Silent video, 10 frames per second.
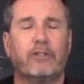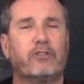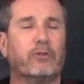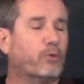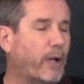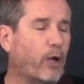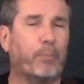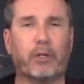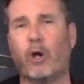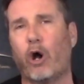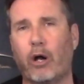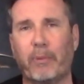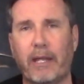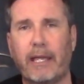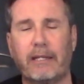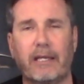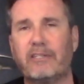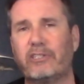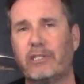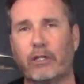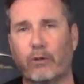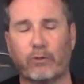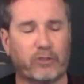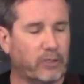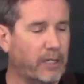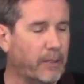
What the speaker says: to help accommodate a singer's